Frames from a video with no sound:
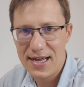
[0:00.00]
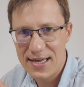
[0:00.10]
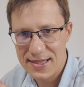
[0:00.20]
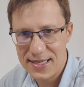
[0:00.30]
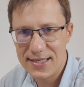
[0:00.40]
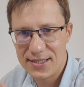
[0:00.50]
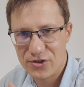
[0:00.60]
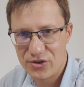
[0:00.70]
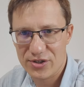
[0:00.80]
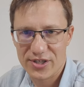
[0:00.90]
this
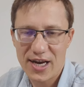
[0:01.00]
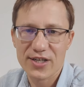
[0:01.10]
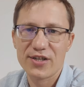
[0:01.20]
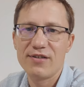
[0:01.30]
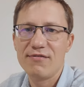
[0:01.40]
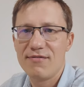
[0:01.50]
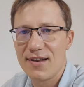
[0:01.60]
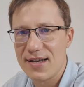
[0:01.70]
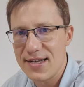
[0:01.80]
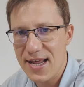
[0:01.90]
transaction
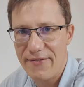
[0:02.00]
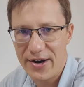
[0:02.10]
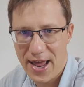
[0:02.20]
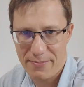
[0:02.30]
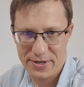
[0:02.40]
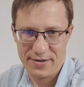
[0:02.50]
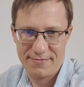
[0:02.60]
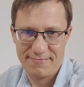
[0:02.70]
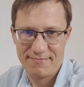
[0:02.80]
never happened.